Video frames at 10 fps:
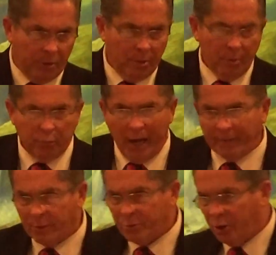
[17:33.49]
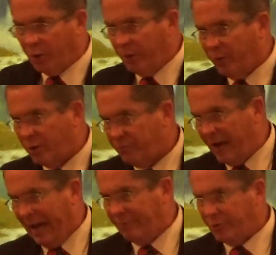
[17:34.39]
Amen. Proverbs thirty, verse
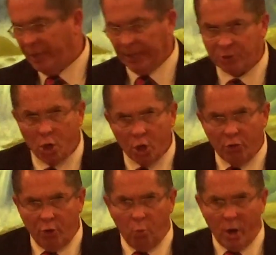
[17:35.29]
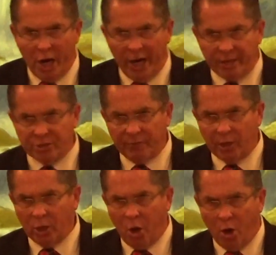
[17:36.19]
five says, the words of
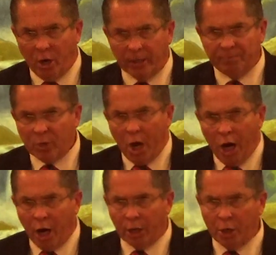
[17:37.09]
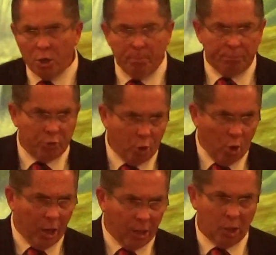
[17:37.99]
the Lord are
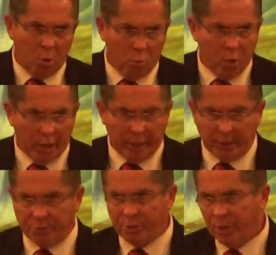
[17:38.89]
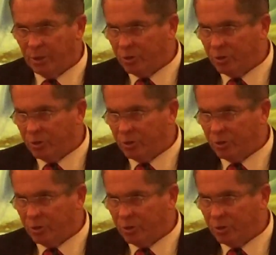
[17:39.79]
pure words.